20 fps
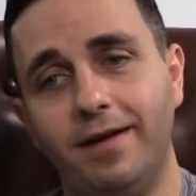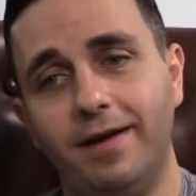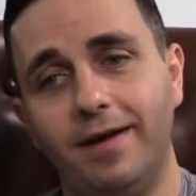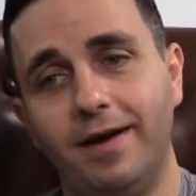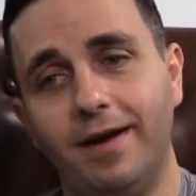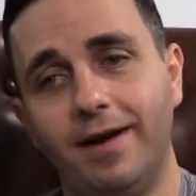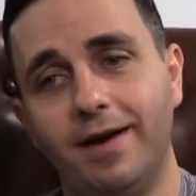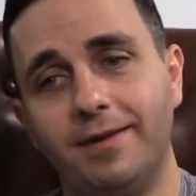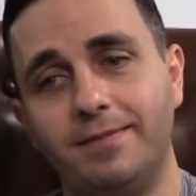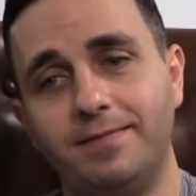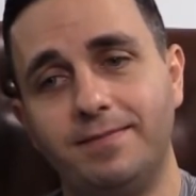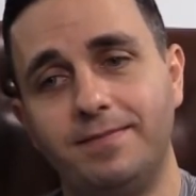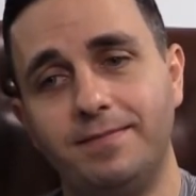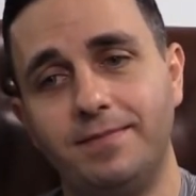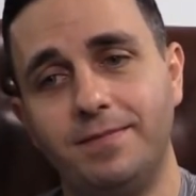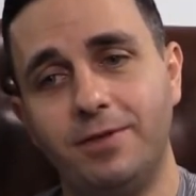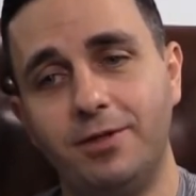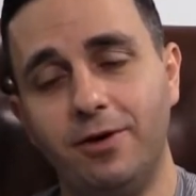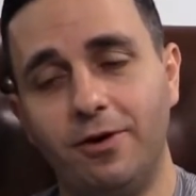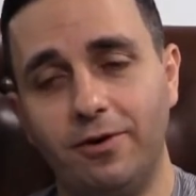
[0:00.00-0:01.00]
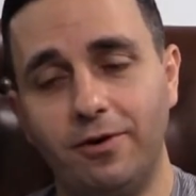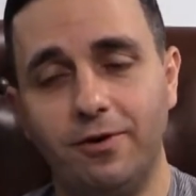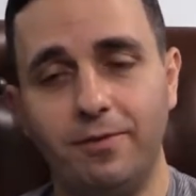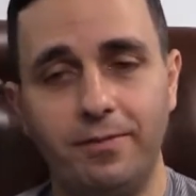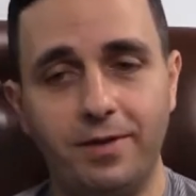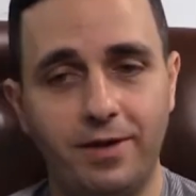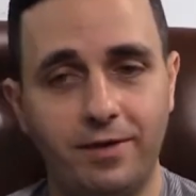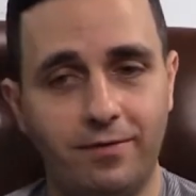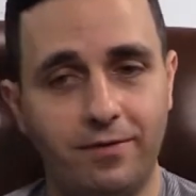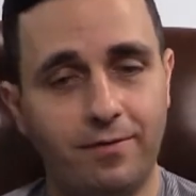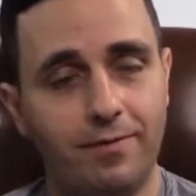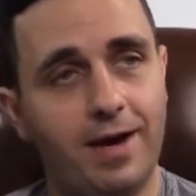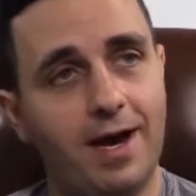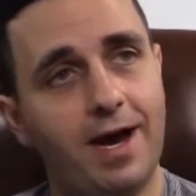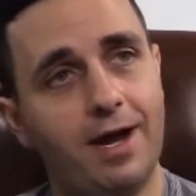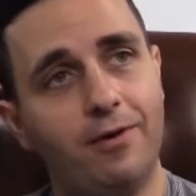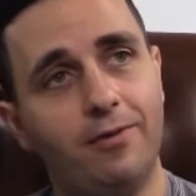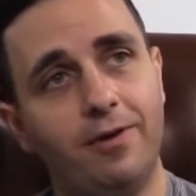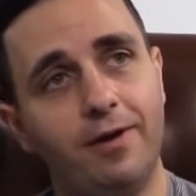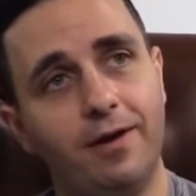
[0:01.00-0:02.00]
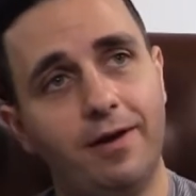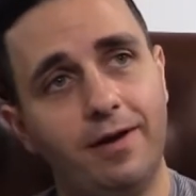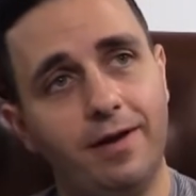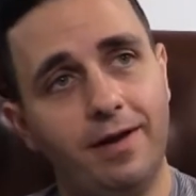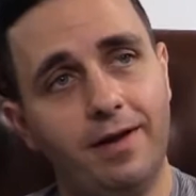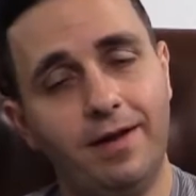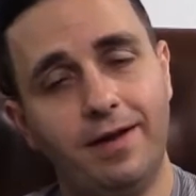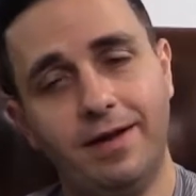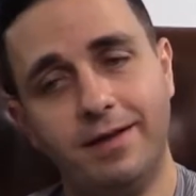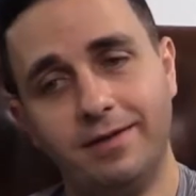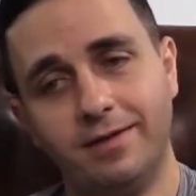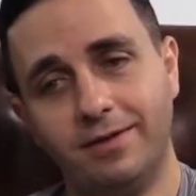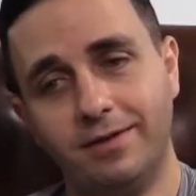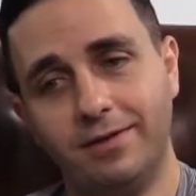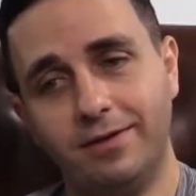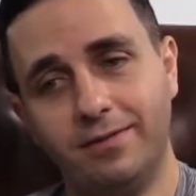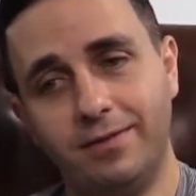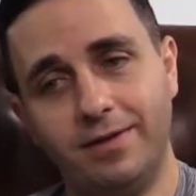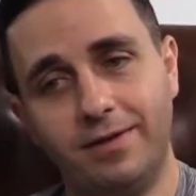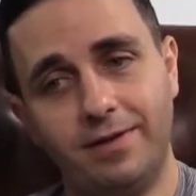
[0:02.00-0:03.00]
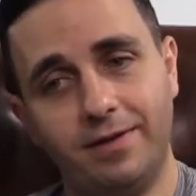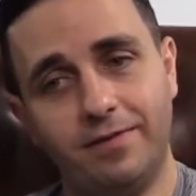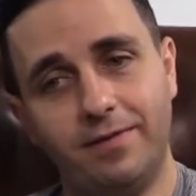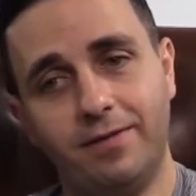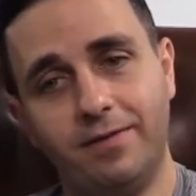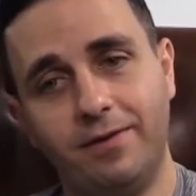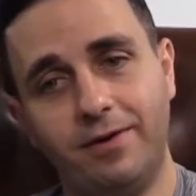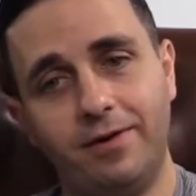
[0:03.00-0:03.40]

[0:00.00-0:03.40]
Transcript: Um, you know, her being from Ottawa is a little bit different.